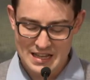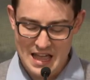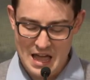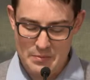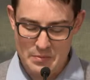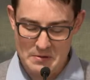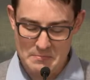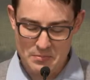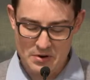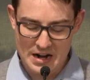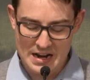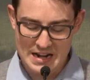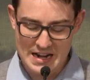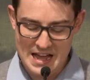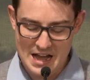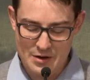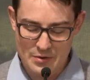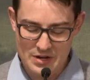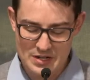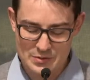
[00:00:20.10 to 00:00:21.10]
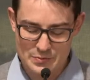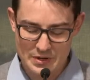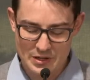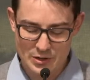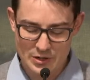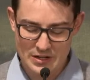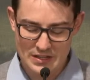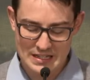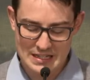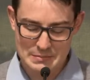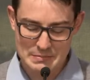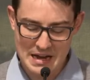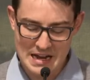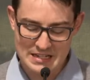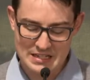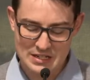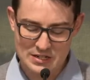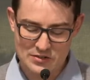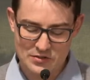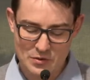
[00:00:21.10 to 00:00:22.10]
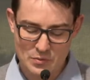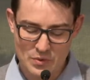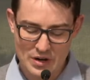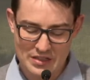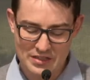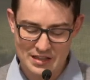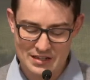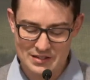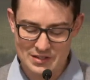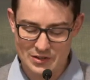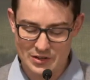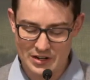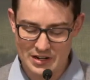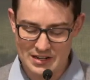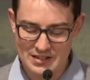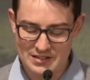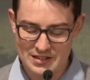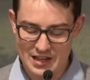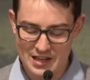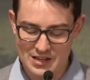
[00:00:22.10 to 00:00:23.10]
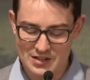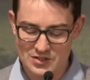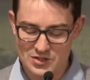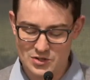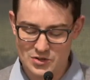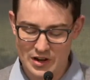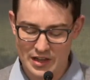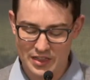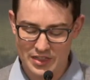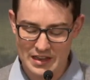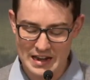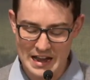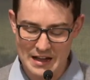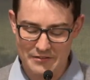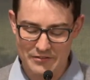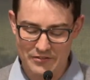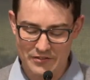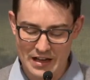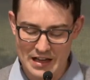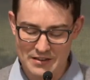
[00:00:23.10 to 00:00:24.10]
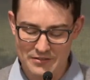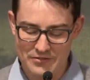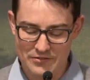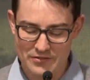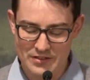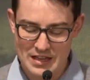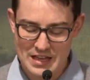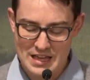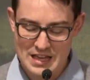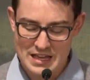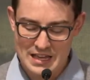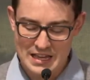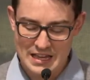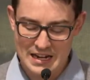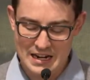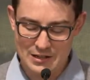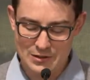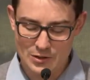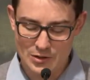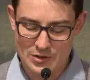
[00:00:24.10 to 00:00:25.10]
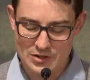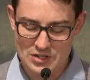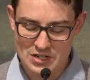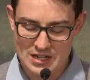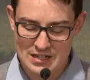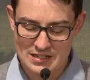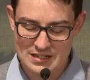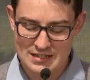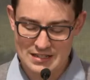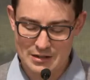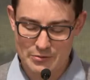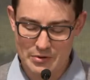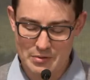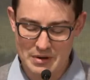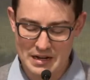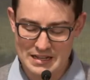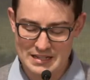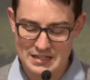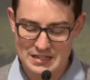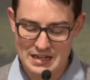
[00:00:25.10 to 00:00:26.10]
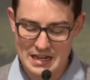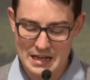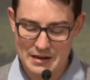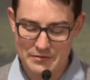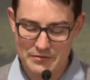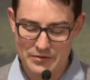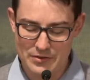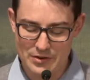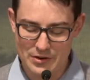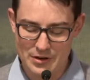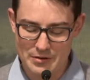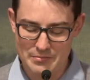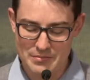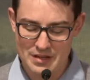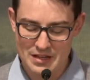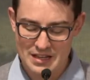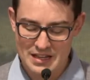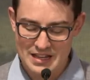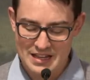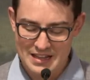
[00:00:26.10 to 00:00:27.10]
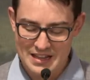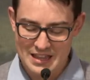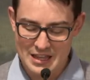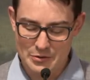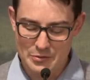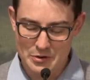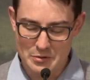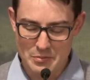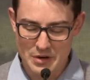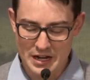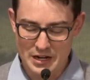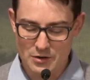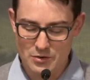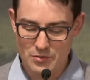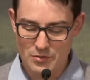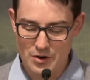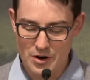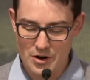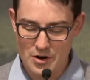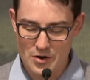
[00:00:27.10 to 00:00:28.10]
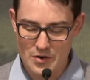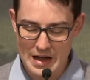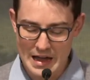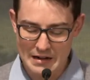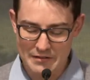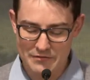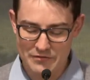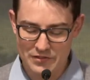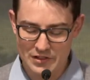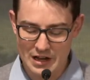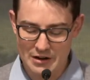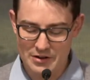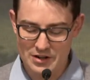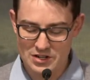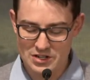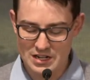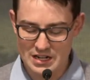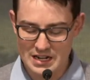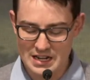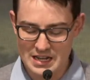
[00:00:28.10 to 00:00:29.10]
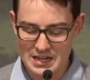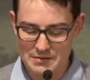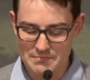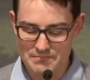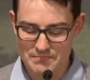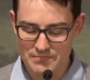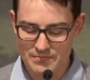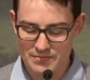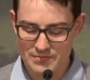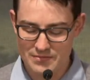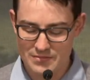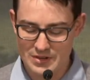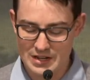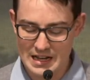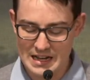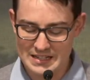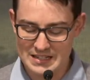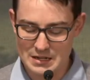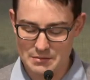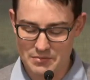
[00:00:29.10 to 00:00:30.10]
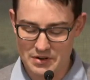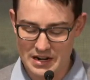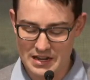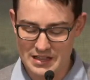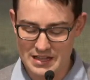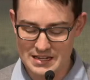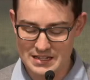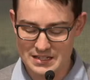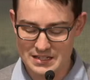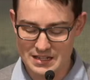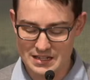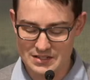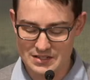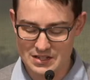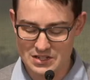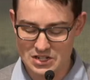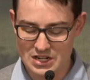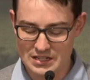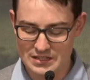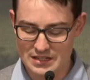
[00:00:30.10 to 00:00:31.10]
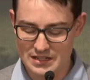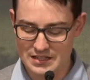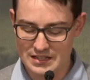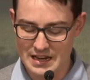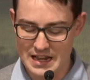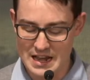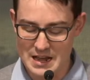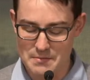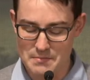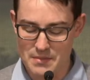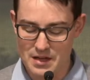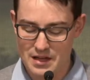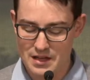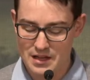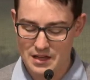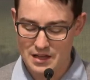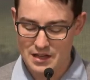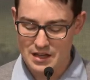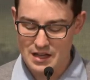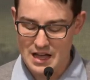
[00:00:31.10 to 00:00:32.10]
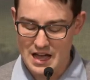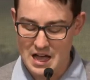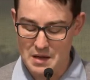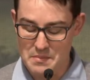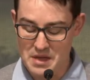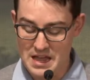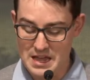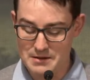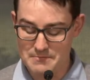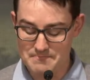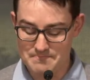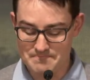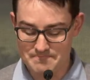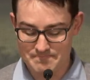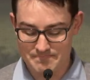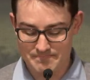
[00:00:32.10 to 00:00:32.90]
And we pray now as we look at this passage from 1 Thessalonians that you'd strengthen our faith in our Lord Jesus, that we might stand firm and that we might grow and flourish in him. We ask and pray these things in Jesus' name. Amen.